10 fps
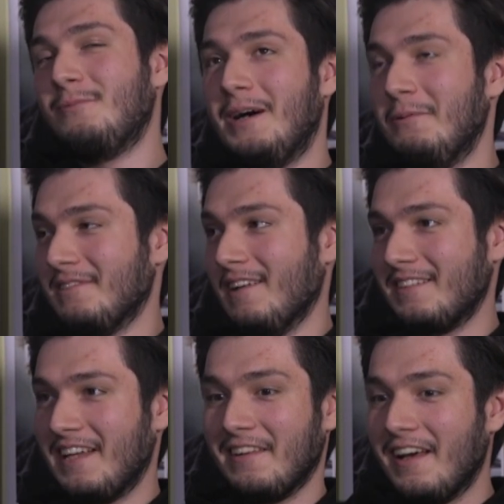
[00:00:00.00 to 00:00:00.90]
that's what I was
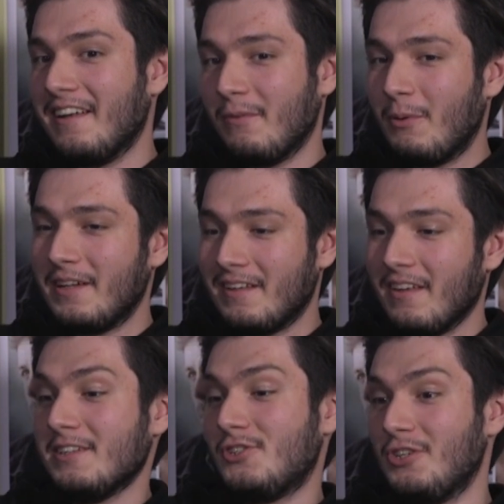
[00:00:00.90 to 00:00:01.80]
like. Like when it
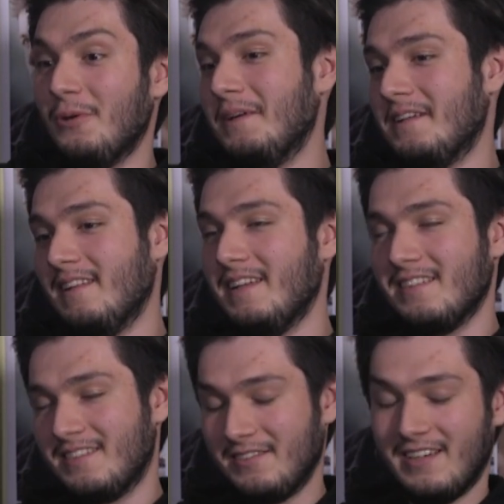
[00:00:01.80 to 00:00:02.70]
like jolted at
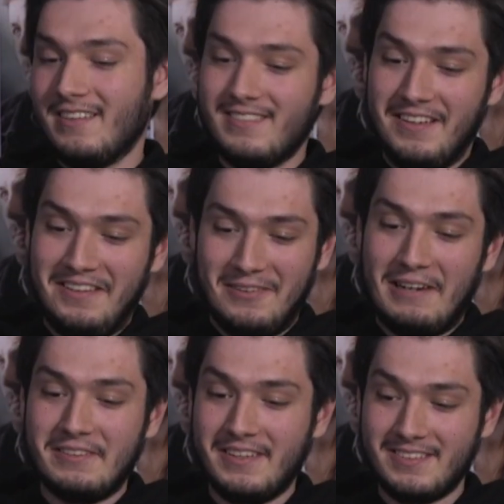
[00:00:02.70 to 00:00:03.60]
least, I was like, no, I'm
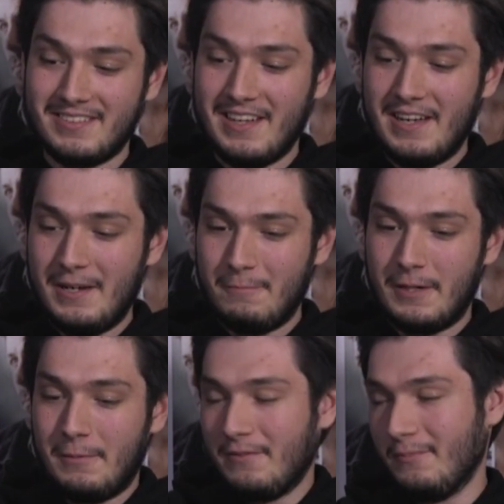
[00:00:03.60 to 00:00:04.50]
not having this.
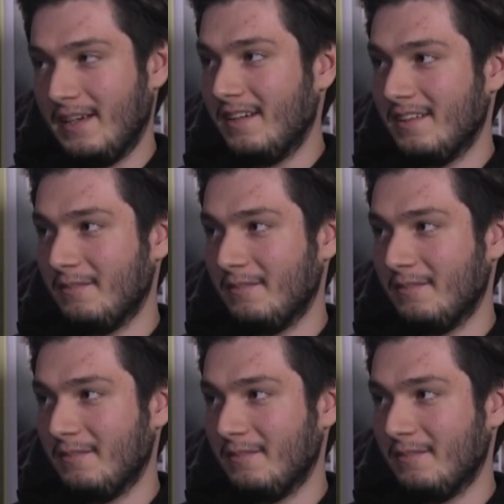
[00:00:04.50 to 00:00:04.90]
But apart from that,